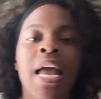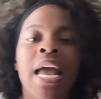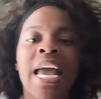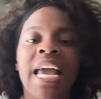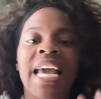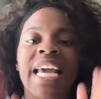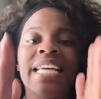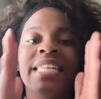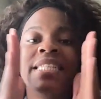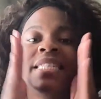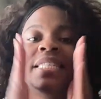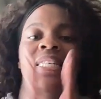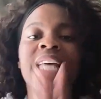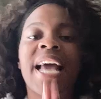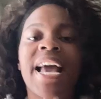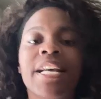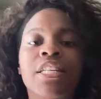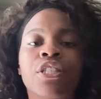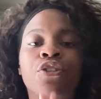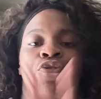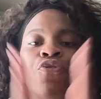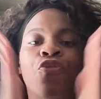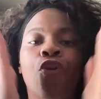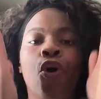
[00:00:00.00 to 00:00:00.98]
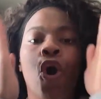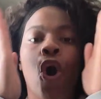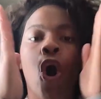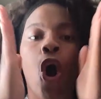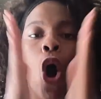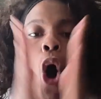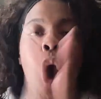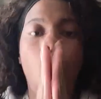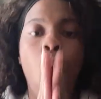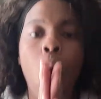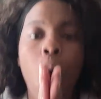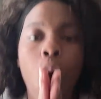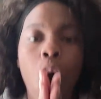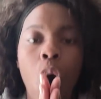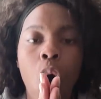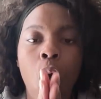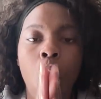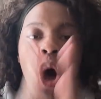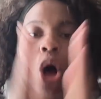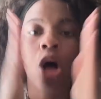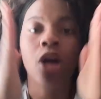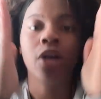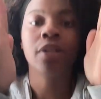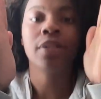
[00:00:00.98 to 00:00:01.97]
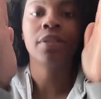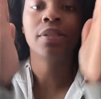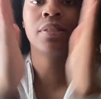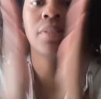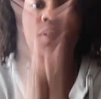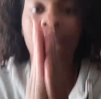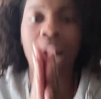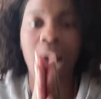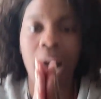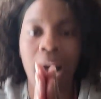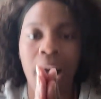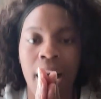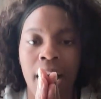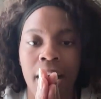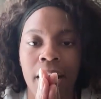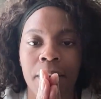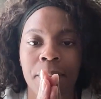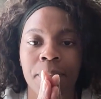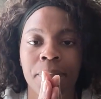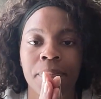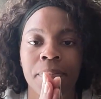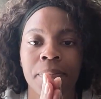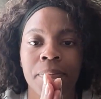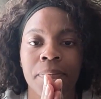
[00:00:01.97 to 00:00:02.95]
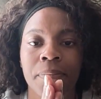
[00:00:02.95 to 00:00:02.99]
He says for all time.